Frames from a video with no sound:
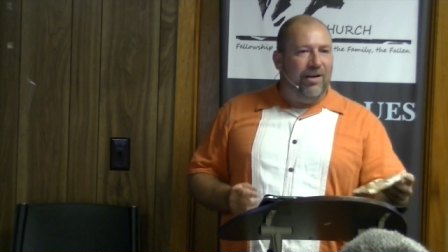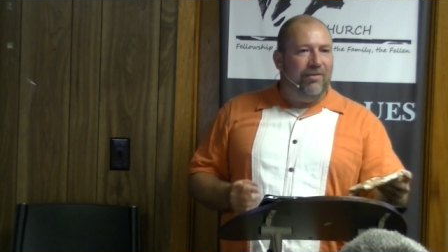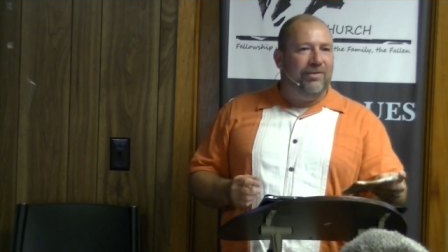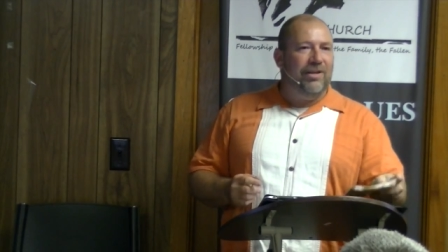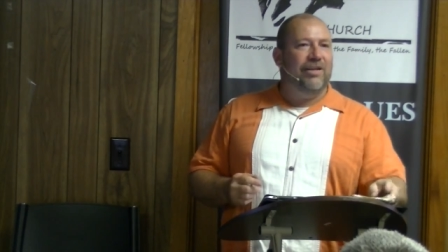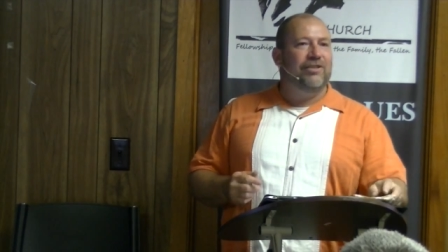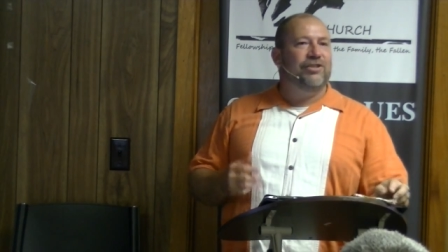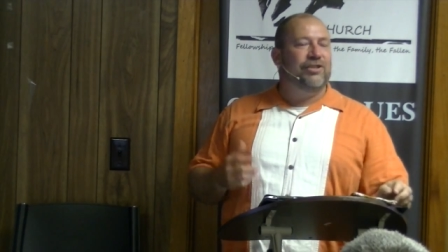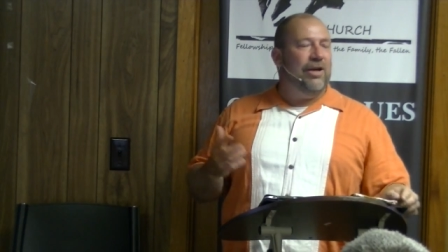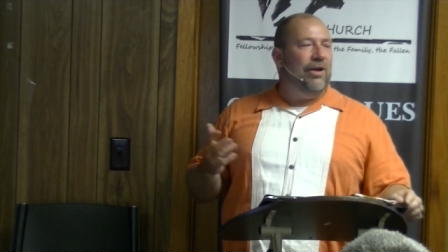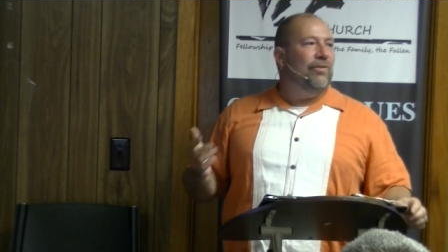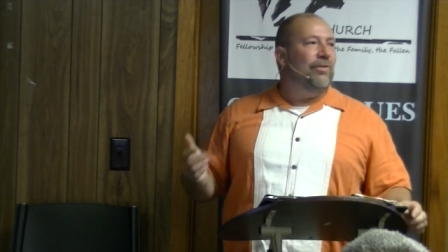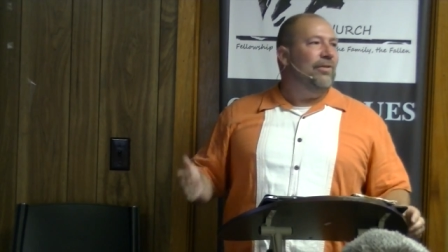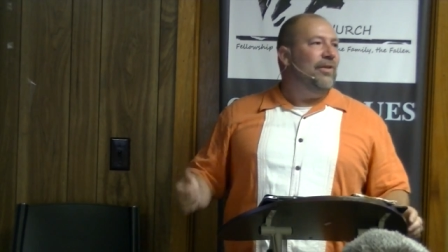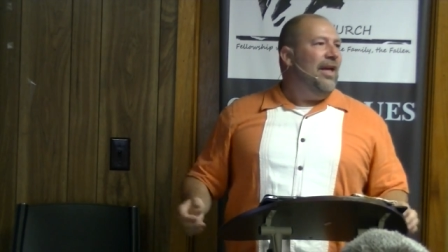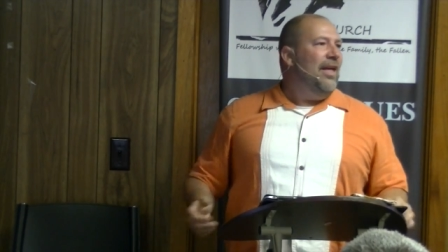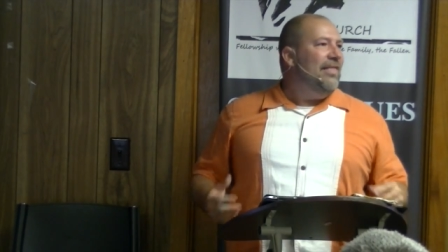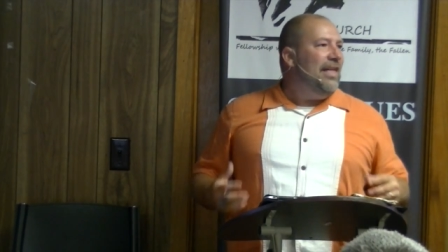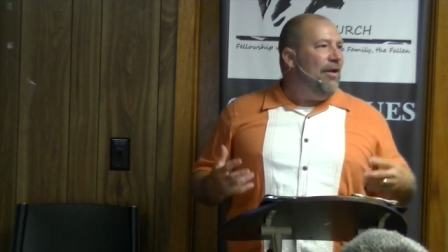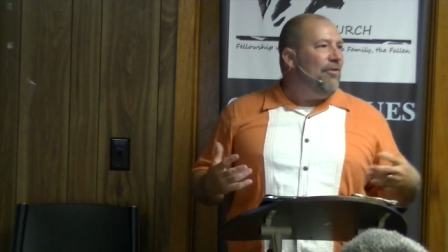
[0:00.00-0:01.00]
Don't that show,
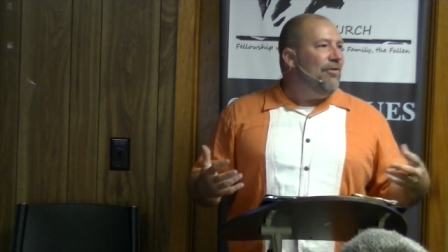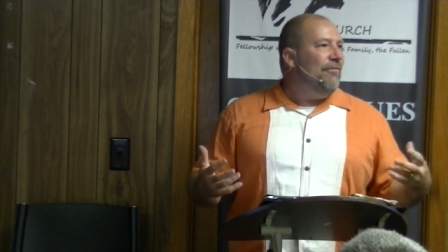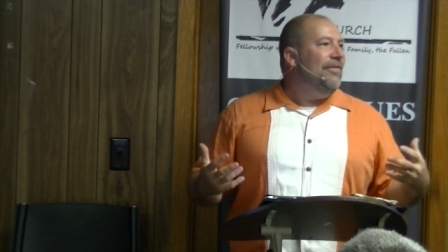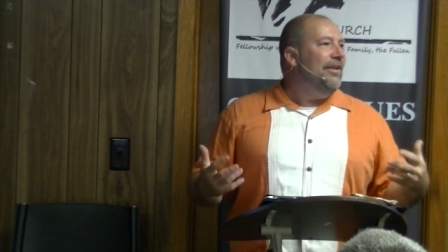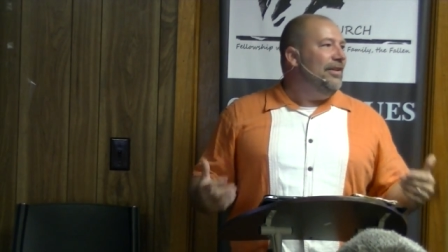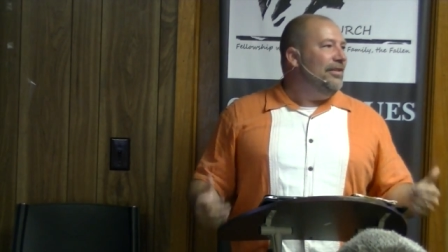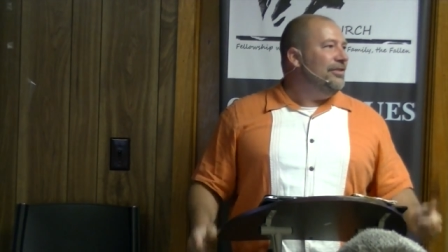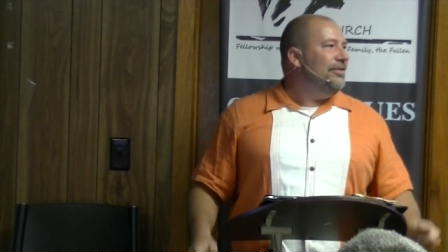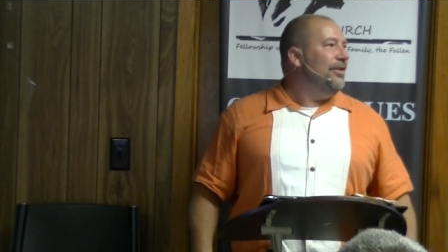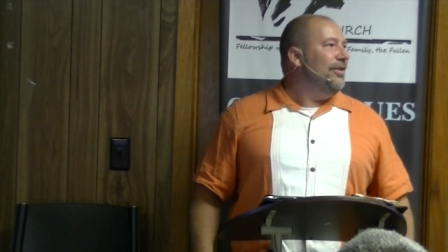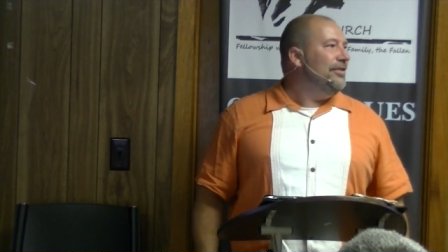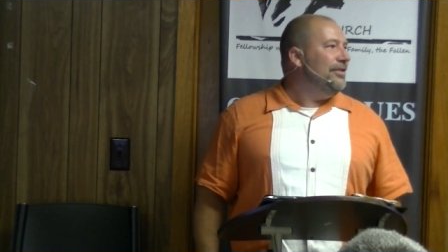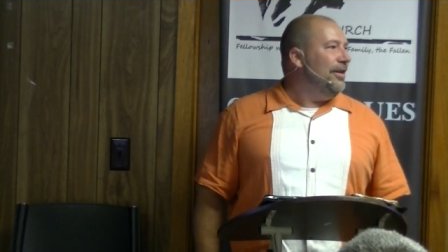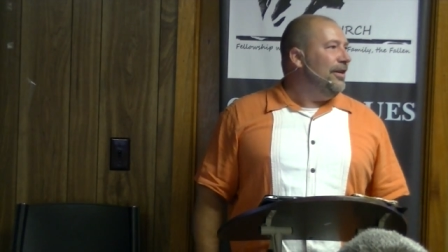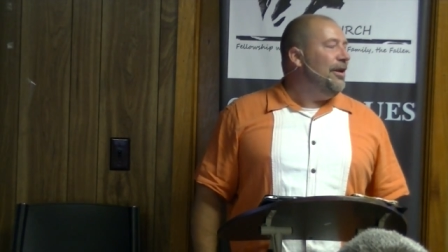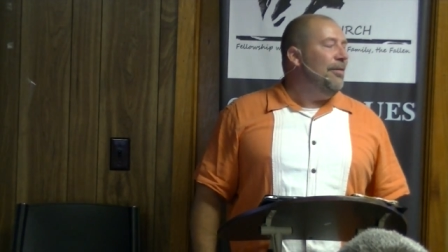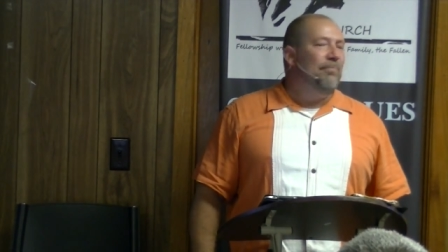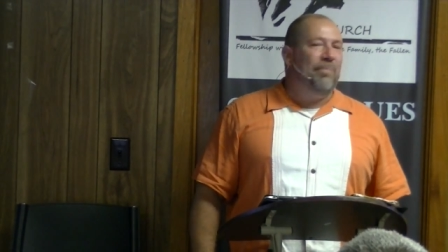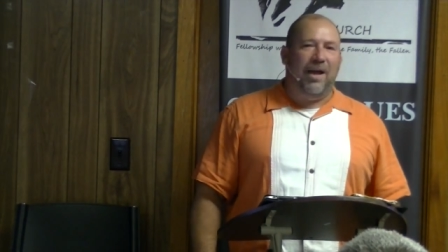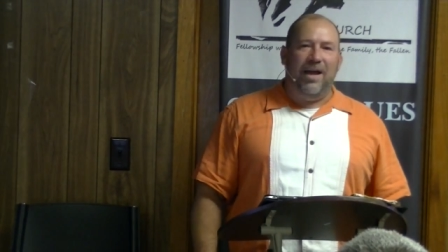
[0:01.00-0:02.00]
that reveals to us
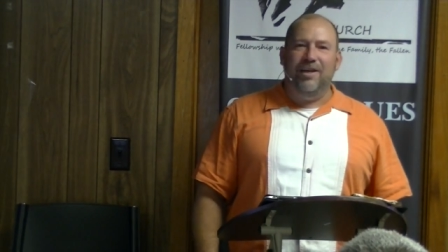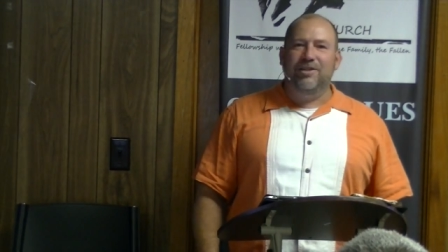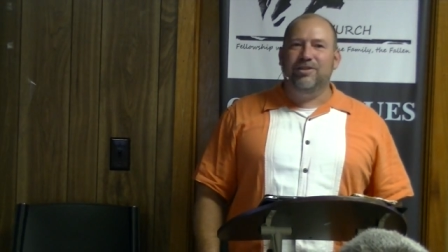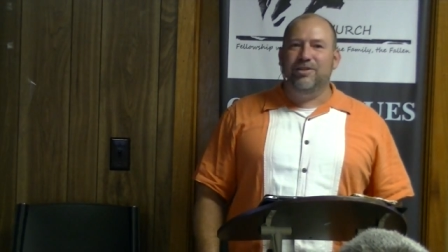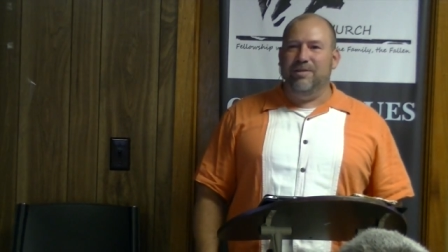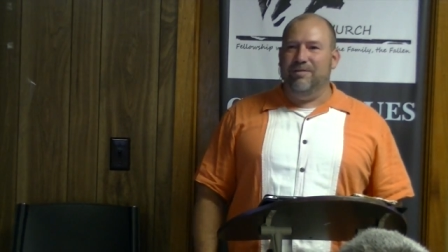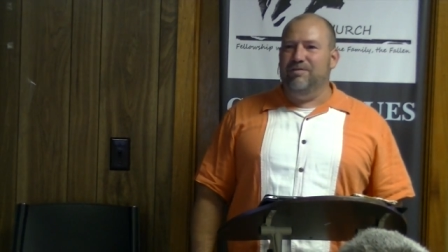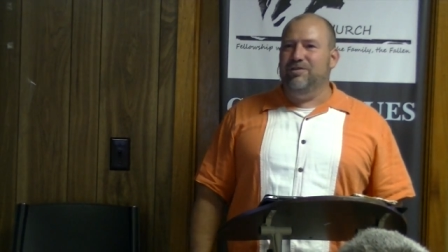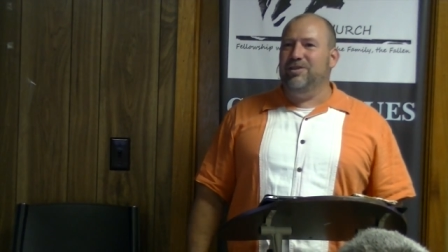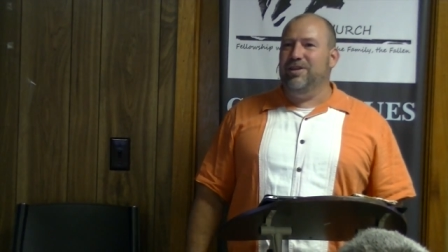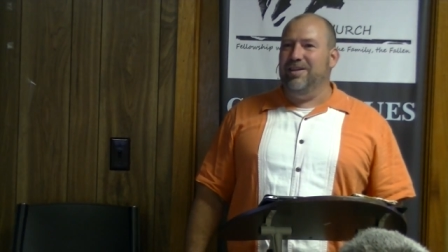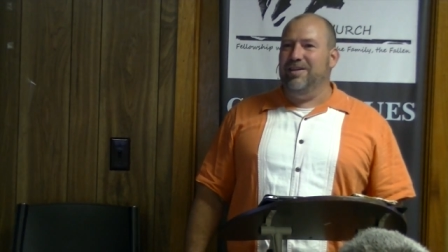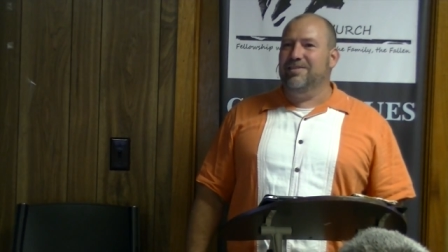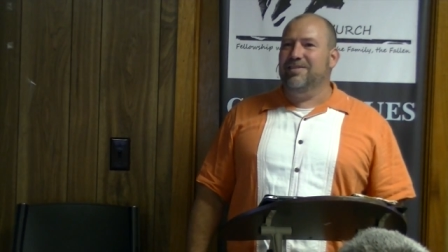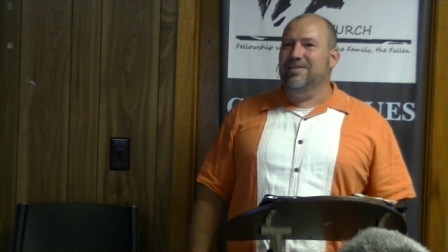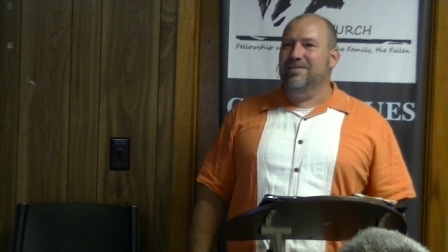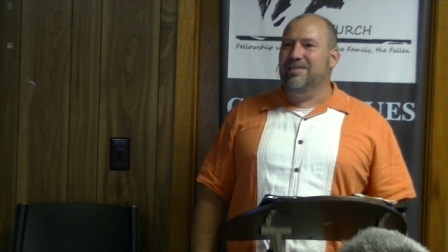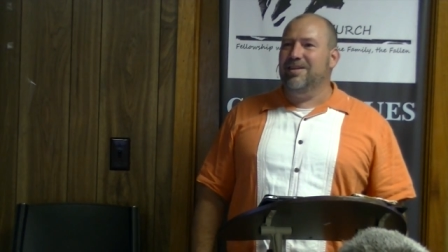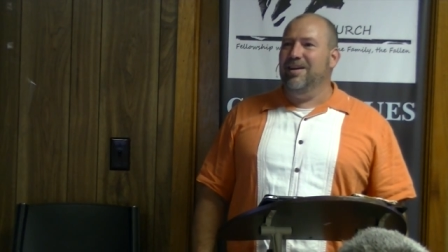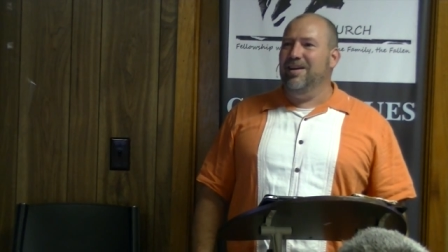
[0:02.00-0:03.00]
the compassion of
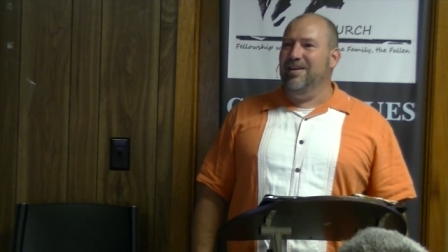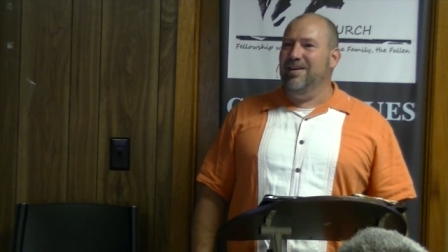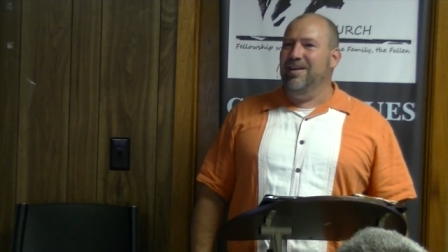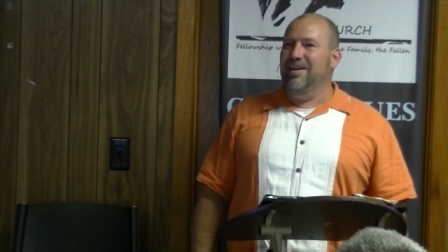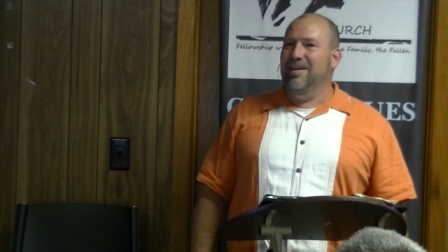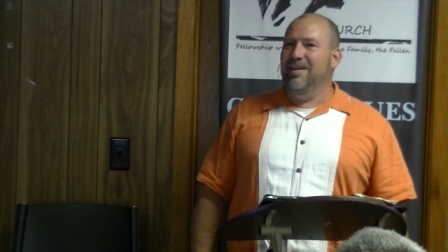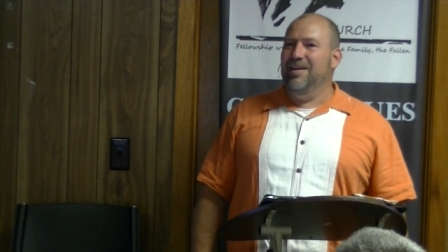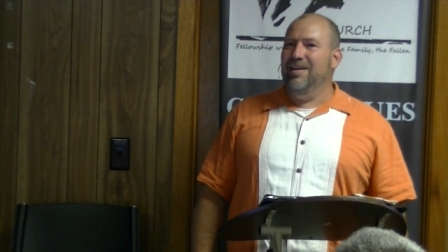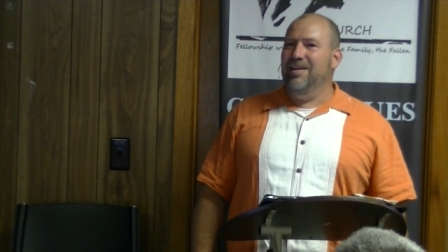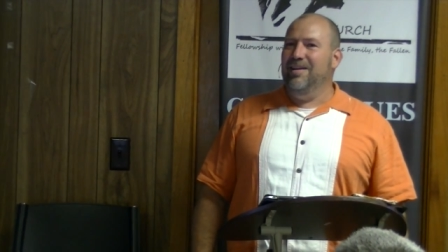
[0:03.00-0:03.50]
Jesus, doesn't it?